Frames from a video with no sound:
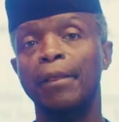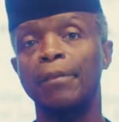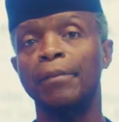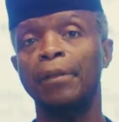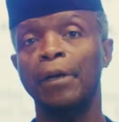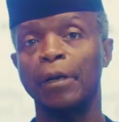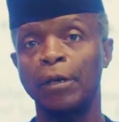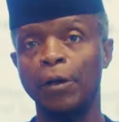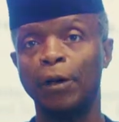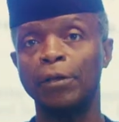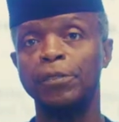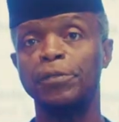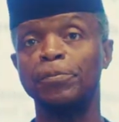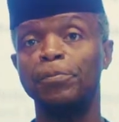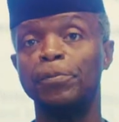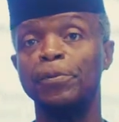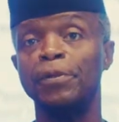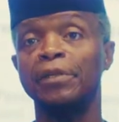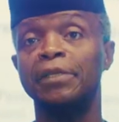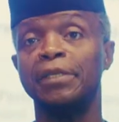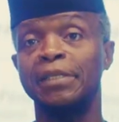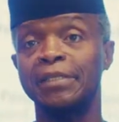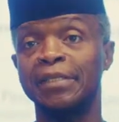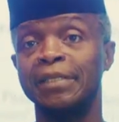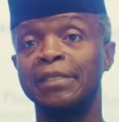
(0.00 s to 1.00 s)
The
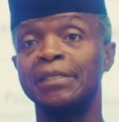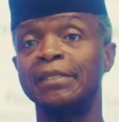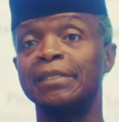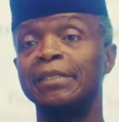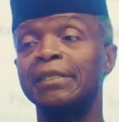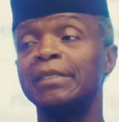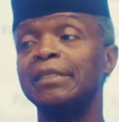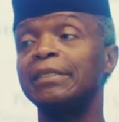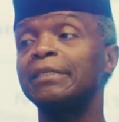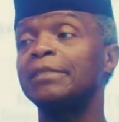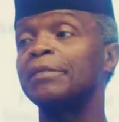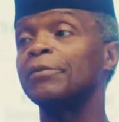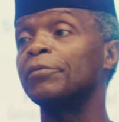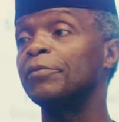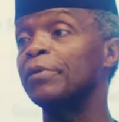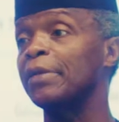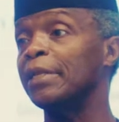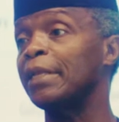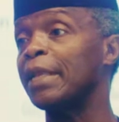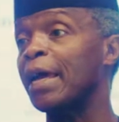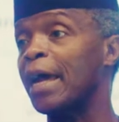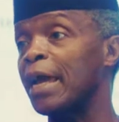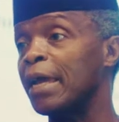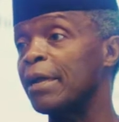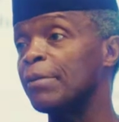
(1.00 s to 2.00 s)
gospel is indeed the
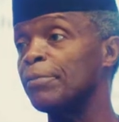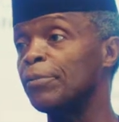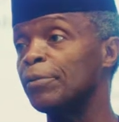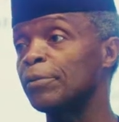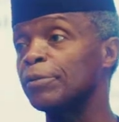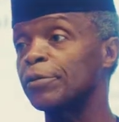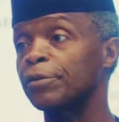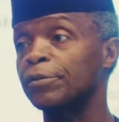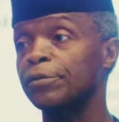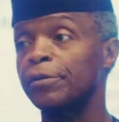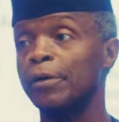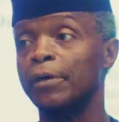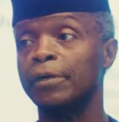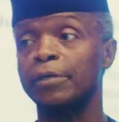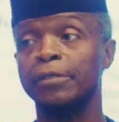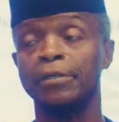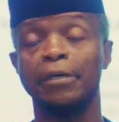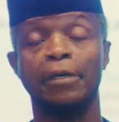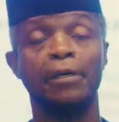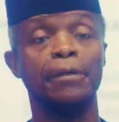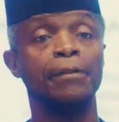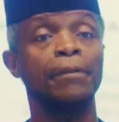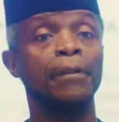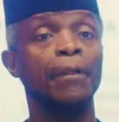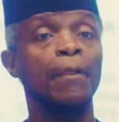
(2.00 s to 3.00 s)
reliable
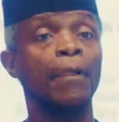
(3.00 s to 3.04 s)
structure